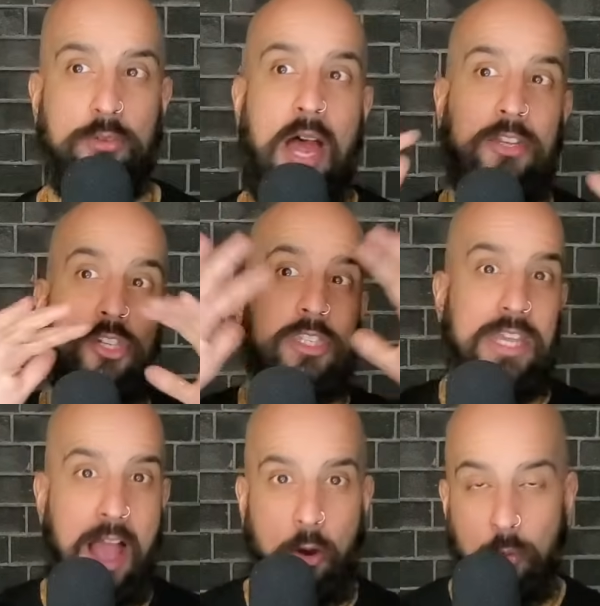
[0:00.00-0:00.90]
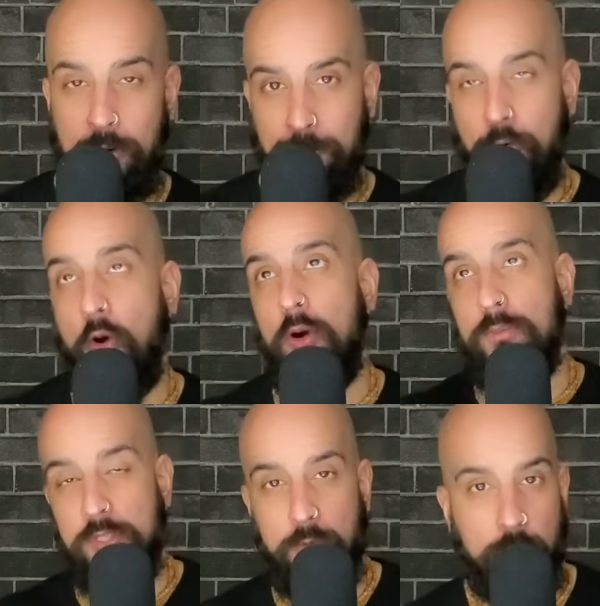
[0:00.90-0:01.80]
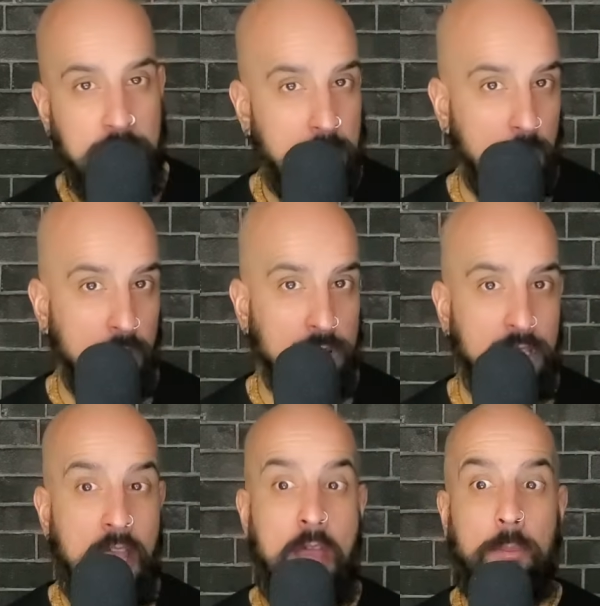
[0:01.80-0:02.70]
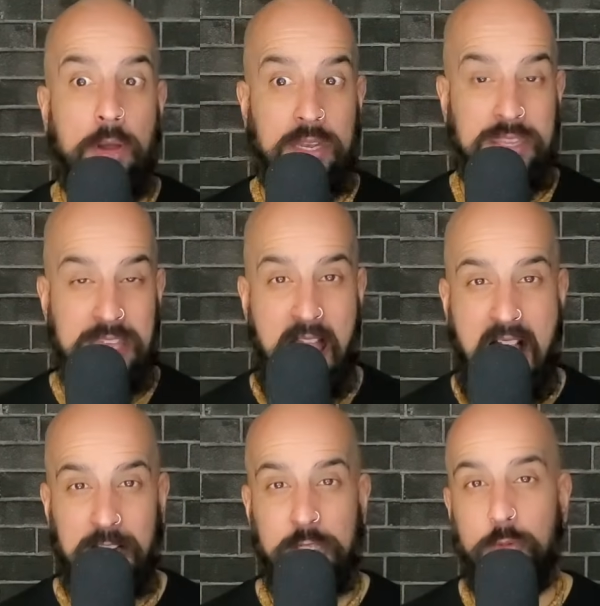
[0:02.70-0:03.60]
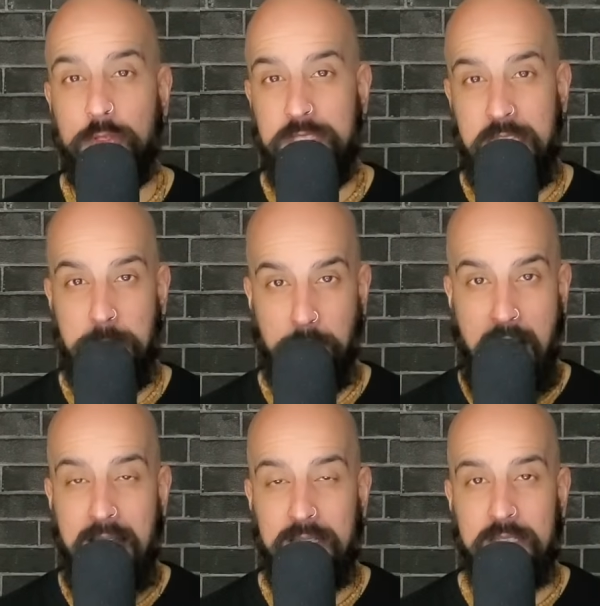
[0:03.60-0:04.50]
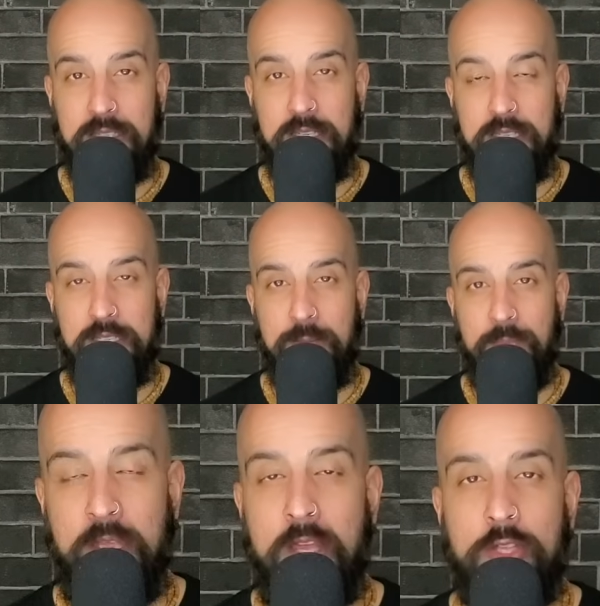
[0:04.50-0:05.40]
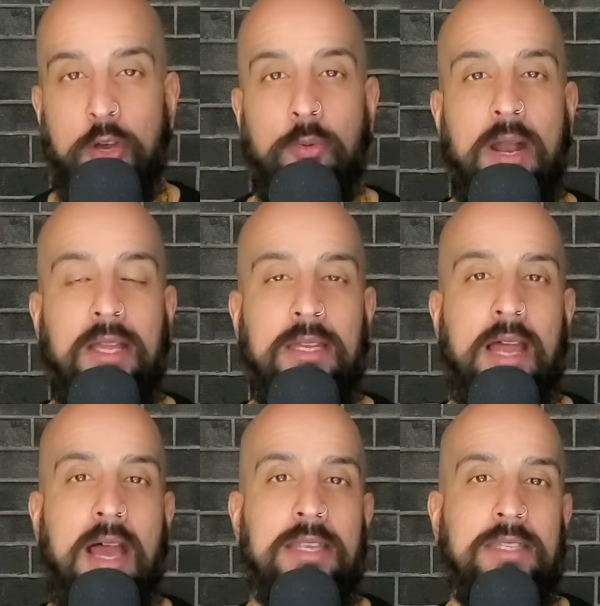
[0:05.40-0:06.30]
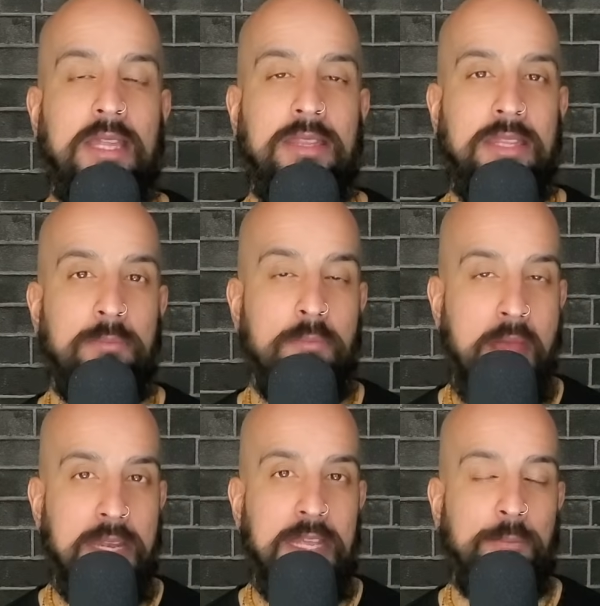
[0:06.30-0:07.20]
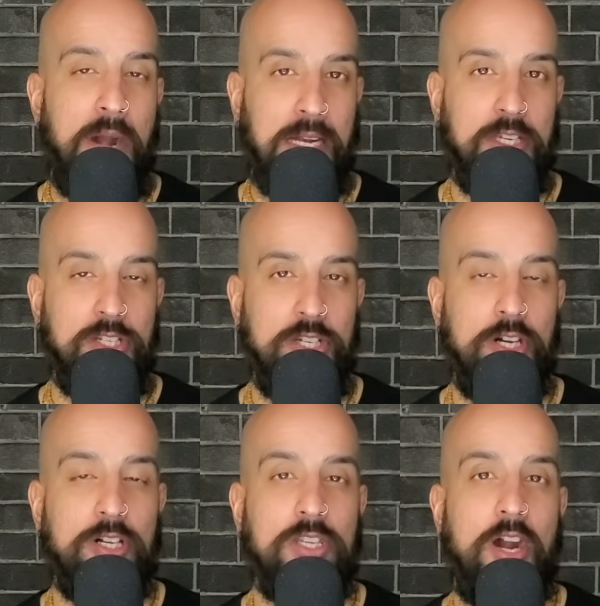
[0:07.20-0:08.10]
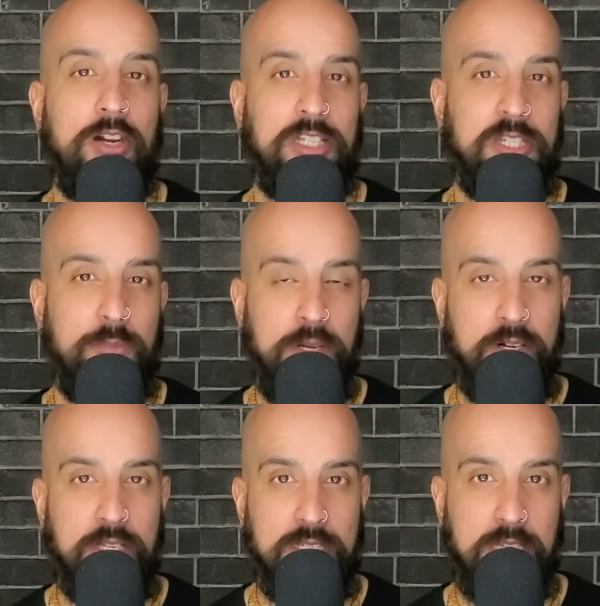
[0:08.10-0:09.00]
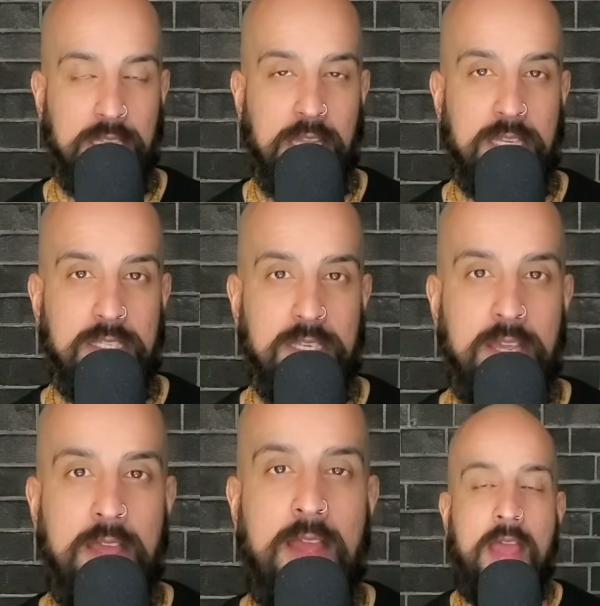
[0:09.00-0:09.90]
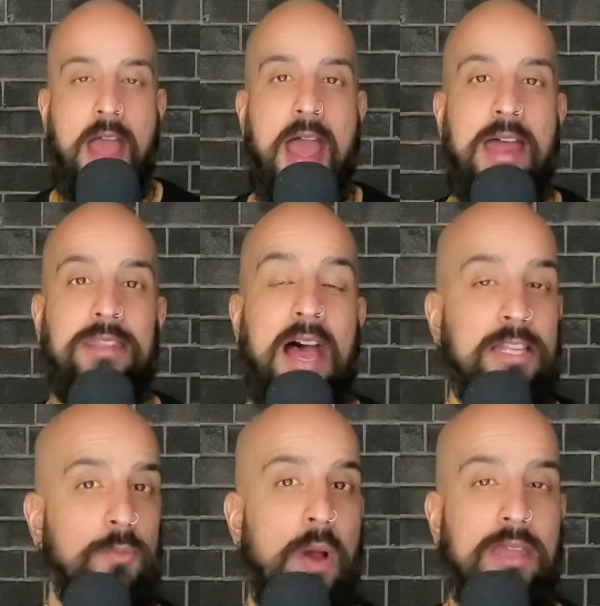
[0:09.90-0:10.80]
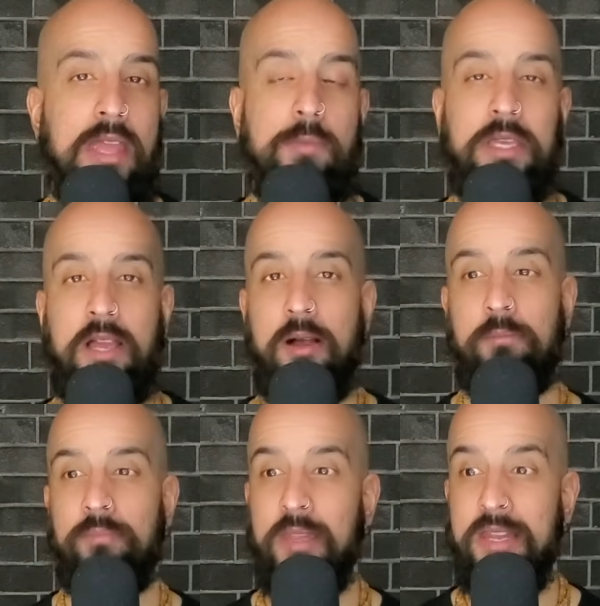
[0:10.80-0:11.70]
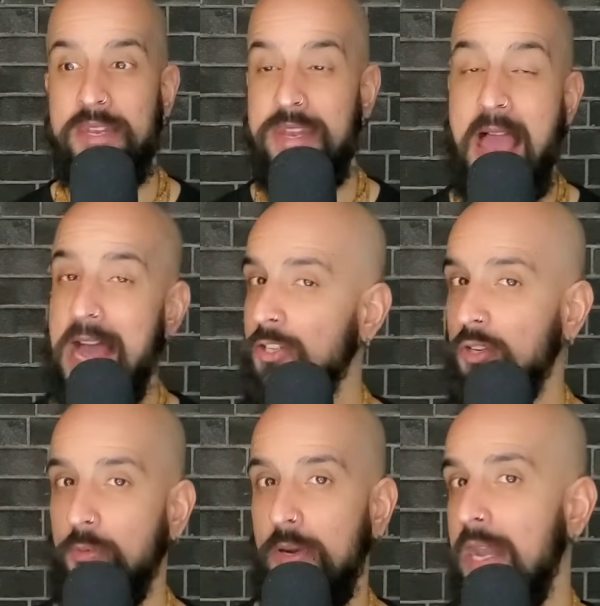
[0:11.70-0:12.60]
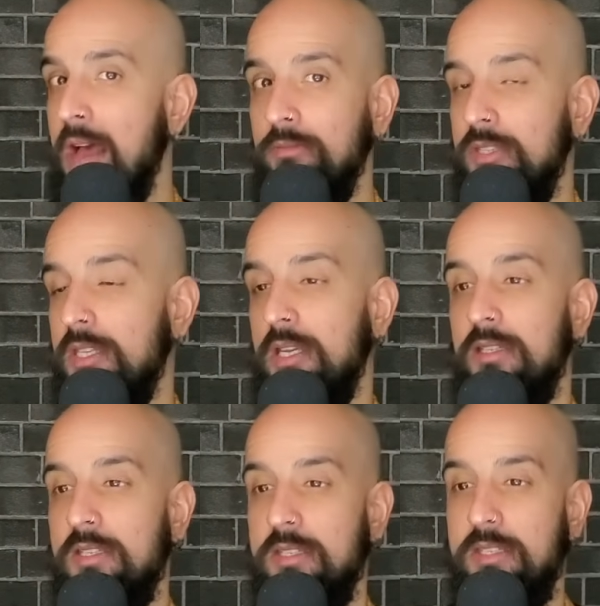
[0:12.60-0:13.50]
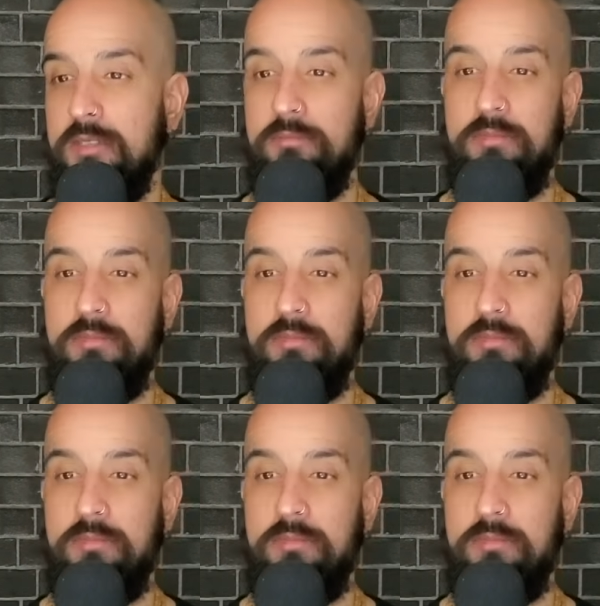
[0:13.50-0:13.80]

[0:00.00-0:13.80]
not just the outward forms and rituals, but the actual deep practices, you'll recognize that many practitioners are experiencing this. And that's why they become natural renunciants.